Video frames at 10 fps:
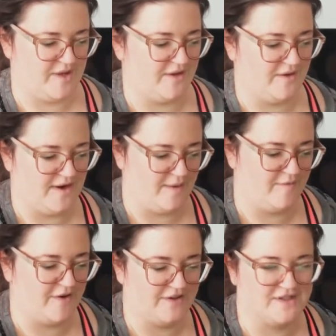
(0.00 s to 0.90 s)
Yellow and I'm
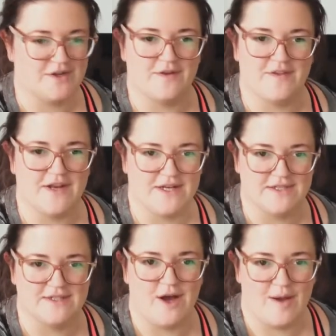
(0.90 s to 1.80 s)
fairly certain that it
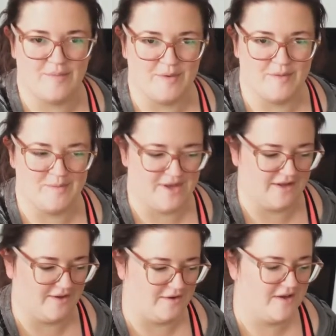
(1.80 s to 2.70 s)
is not Boom Boom
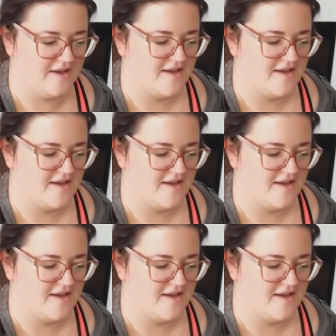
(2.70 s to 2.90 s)
Yellow.